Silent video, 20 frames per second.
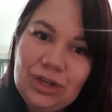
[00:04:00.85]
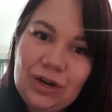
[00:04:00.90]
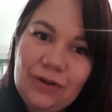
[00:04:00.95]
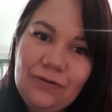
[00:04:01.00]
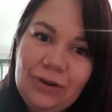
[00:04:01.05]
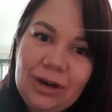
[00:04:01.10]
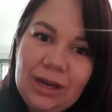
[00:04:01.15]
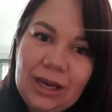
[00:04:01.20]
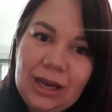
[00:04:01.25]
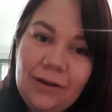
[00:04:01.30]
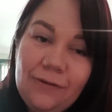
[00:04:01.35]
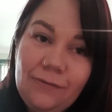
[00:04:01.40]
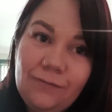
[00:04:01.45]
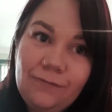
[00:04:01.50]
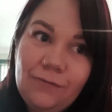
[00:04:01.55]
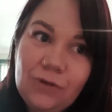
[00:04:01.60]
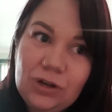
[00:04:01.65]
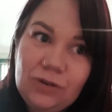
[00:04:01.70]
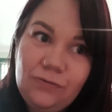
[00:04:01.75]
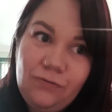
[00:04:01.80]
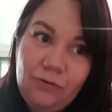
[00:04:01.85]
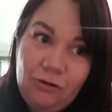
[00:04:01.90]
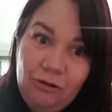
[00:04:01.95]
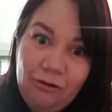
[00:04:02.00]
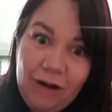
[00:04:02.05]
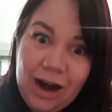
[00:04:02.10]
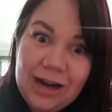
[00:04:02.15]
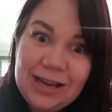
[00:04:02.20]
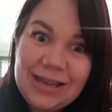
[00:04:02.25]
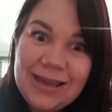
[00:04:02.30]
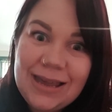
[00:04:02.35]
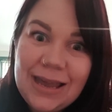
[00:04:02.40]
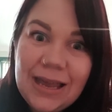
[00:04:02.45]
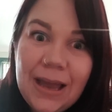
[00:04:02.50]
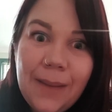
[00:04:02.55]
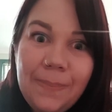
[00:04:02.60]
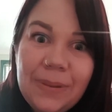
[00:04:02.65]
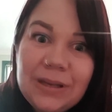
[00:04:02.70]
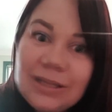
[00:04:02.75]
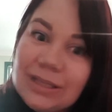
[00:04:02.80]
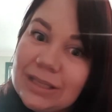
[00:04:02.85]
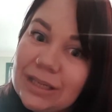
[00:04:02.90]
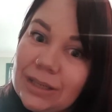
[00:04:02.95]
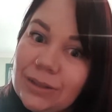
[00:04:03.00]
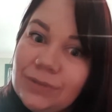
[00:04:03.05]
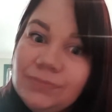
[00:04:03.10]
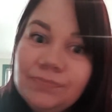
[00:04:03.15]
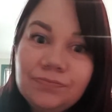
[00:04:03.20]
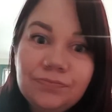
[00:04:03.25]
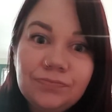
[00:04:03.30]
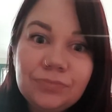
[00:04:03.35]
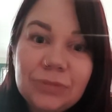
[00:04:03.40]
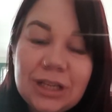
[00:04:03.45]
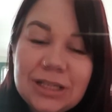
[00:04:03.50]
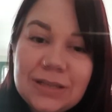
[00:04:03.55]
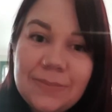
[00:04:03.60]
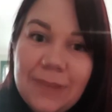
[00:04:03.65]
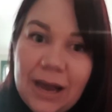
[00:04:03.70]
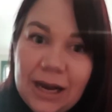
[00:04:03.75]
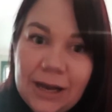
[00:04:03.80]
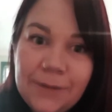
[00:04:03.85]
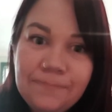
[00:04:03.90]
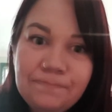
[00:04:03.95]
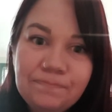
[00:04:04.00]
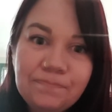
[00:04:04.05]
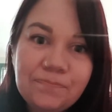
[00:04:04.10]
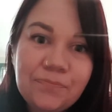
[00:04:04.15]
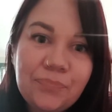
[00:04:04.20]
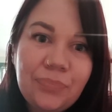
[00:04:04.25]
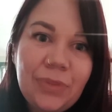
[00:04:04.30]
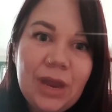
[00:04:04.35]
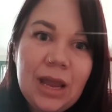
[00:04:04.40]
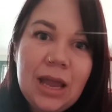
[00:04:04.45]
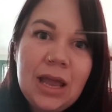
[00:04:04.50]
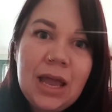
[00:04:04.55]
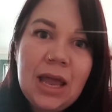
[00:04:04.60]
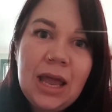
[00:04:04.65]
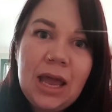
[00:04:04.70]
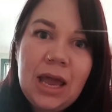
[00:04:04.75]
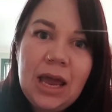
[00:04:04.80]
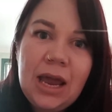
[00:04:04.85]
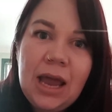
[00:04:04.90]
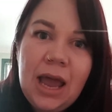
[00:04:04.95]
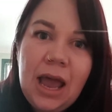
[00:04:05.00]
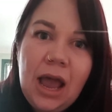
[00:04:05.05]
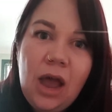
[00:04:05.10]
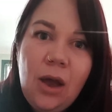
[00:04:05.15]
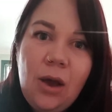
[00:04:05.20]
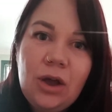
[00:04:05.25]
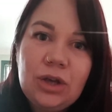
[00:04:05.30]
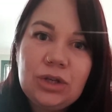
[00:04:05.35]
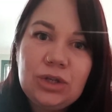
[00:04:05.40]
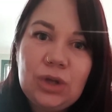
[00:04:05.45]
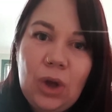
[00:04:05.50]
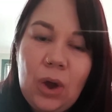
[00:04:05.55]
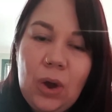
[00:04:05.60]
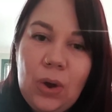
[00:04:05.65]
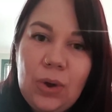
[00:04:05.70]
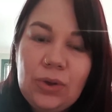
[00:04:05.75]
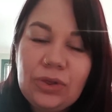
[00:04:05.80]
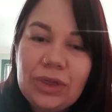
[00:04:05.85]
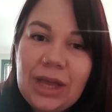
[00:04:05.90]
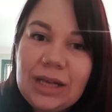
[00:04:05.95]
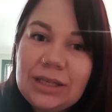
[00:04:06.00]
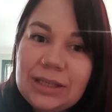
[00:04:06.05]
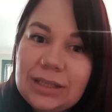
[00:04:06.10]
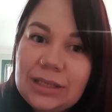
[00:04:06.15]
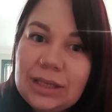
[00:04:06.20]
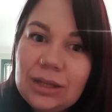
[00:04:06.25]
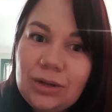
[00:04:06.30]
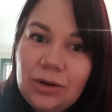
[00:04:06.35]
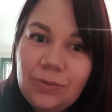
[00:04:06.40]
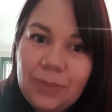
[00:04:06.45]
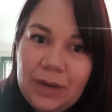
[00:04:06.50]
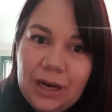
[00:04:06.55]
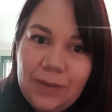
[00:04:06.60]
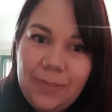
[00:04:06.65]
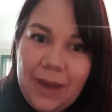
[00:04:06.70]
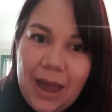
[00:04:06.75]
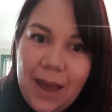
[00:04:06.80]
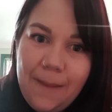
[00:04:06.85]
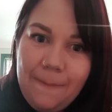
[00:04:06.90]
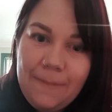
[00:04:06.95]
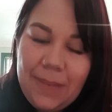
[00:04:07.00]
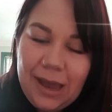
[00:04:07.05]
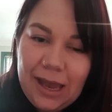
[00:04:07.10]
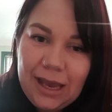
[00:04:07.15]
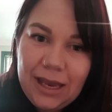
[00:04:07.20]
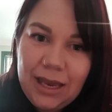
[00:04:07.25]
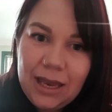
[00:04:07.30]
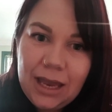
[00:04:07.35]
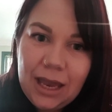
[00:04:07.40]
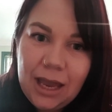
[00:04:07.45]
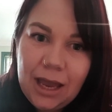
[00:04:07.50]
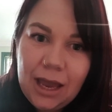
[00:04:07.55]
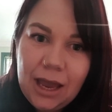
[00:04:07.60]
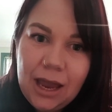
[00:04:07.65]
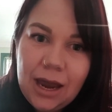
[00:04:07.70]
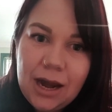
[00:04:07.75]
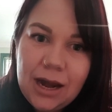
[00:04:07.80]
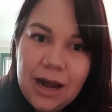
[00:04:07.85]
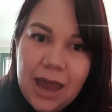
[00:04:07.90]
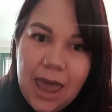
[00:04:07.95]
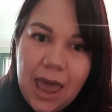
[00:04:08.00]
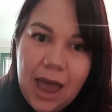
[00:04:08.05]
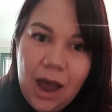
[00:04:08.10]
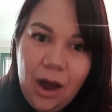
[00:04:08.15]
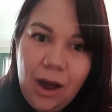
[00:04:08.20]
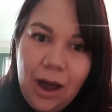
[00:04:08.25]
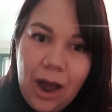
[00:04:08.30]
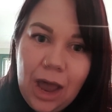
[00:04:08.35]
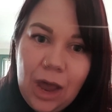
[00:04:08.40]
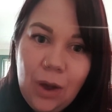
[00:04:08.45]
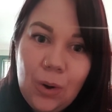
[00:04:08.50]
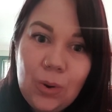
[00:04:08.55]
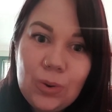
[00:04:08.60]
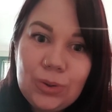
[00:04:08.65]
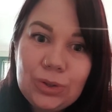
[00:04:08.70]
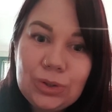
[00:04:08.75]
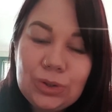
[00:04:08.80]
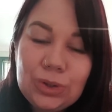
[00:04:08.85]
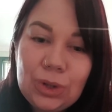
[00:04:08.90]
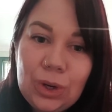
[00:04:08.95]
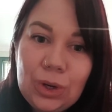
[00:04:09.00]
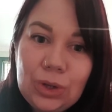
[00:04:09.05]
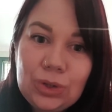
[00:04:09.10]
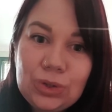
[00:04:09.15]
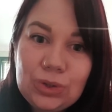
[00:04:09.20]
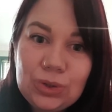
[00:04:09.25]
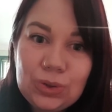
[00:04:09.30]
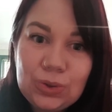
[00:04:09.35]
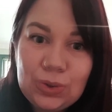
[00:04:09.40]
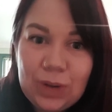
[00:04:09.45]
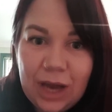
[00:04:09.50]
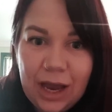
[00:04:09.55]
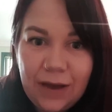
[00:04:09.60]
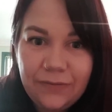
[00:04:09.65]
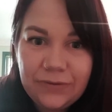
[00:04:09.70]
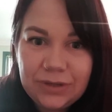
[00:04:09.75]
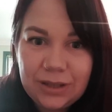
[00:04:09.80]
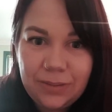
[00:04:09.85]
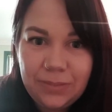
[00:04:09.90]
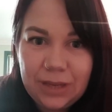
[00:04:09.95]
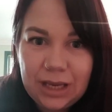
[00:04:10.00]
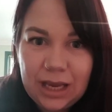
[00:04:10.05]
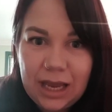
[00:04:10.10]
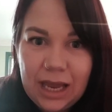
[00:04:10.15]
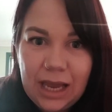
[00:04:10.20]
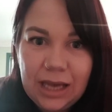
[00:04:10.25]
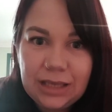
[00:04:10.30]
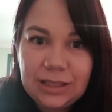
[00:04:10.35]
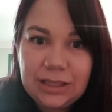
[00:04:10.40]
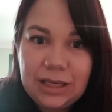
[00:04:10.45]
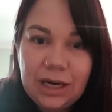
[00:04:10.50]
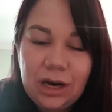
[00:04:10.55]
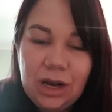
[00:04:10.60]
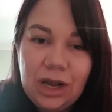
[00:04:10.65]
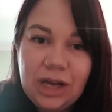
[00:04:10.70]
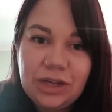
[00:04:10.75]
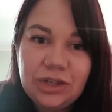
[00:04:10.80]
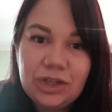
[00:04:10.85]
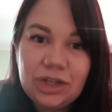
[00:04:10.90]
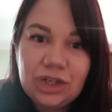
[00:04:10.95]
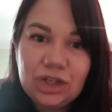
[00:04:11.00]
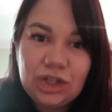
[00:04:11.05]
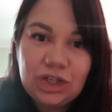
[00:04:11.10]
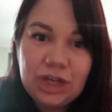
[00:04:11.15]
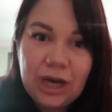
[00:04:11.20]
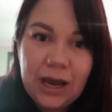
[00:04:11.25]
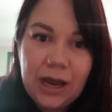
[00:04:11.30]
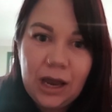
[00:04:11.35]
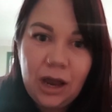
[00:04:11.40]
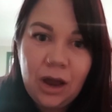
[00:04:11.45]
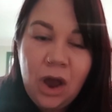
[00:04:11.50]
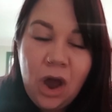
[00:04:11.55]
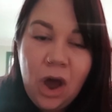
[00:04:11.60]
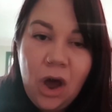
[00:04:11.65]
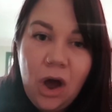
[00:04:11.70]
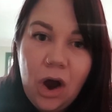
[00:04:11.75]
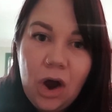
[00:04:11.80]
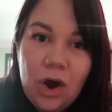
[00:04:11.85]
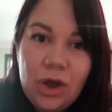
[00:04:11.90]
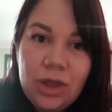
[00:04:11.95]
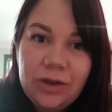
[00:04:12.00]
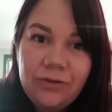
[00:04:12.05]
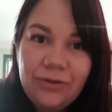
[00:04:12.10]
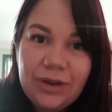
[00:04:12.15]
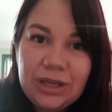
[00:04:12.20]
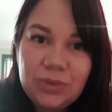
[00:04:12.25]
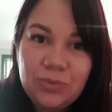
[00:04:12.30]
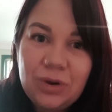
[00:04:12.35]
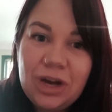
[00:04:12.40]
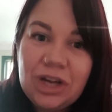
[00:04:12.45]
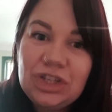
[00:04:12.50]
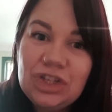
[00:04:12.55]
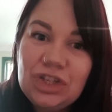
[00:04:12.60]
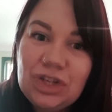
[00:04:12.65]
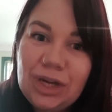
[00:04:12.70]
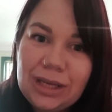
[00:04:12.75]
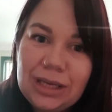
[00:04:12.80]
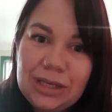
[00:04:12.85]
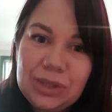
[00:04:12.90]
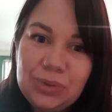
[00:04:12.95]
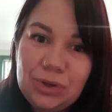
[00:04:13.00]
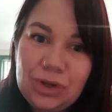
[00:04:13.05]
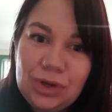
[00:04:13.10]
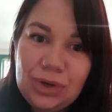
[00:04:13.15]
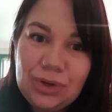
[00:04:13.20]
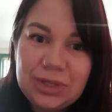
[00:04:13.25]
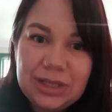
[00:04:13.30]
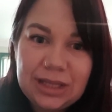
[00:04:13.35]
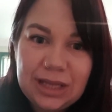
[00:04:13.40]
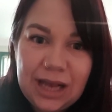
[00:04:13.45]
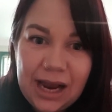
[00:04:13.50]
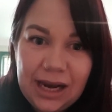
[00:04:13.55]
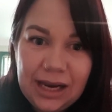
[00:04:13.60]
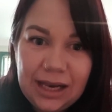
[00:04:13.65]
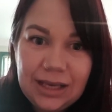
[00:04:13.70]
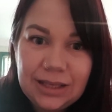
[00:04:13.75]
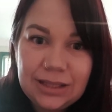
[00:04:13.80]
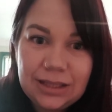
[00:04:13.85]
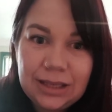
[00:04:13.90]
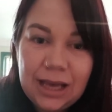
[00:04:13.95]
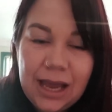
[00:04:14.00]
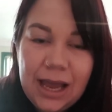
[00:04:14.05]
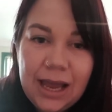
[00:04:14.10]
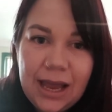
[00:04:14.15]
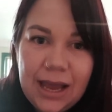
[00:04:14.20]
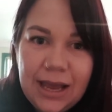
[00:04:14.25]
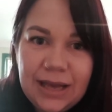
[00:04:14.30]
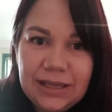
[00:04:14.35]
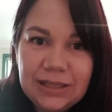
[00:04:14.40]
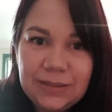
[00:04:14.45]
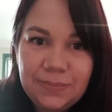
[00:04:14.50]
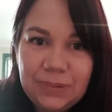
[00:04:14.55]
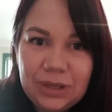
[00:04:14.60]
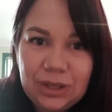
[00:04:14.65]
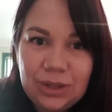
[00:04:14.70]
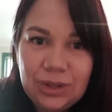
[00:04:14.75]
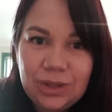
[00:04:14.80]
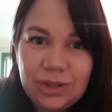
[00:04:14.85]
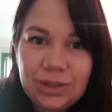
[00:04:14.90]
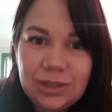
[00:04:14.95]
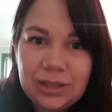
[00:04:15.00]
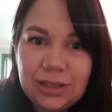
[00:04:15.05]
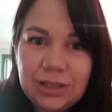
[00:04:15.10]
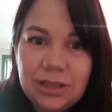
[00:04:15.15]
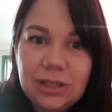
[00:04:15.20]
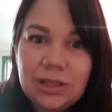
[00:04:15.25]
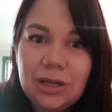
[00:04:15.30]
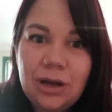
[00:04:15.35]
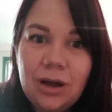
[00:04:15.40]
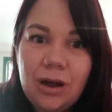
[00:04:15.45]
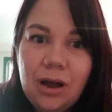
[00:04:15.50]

over a, for, for around a year, but still, doesn't matter. So that's just a little bit about me. Now, I also do have something else that I'd like to share. Only reason why I share this with you is, ladies, it's because